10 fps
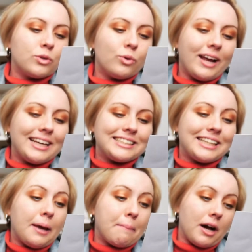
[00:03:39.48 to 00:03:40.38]
called a
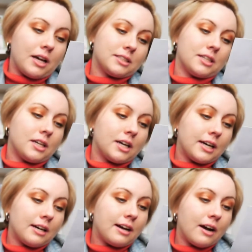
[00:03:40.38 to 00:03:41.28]
sleep mask.
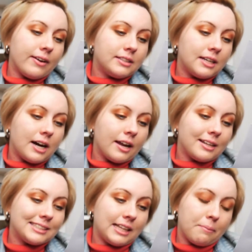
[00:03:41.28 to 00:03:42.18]
Covent
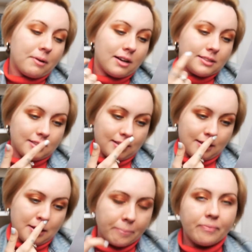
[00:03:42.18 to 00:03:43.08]
Garden sleep mask.
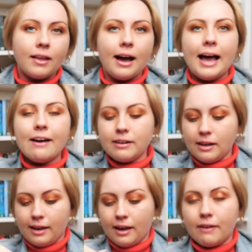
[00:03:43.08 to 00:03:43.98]
I
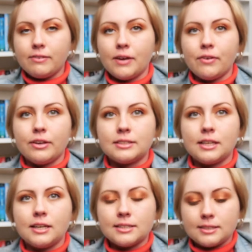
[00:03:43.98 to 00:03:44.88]
haven't, yeah, I've never used
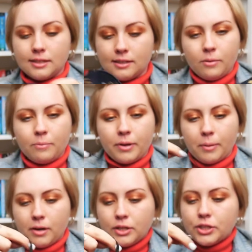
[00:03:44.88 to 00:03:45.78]
these. But
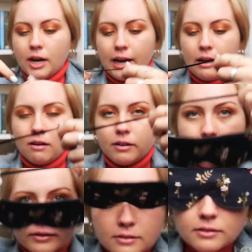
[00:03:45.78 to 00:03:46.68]
I'm gonna try it on.
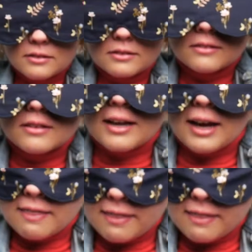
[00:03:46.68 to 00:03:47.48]
And I